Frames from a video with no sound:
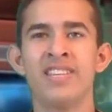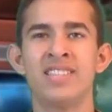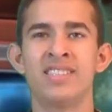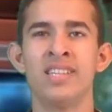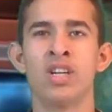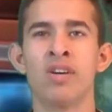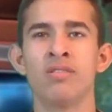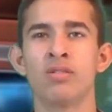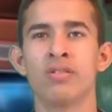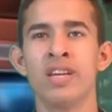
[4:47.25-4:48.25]
16
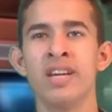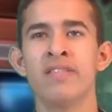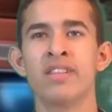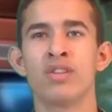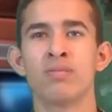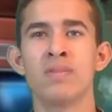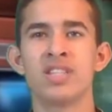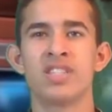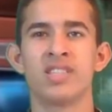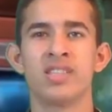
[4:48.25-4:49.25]
come today return
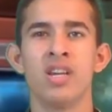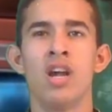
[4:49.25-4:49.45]
matches,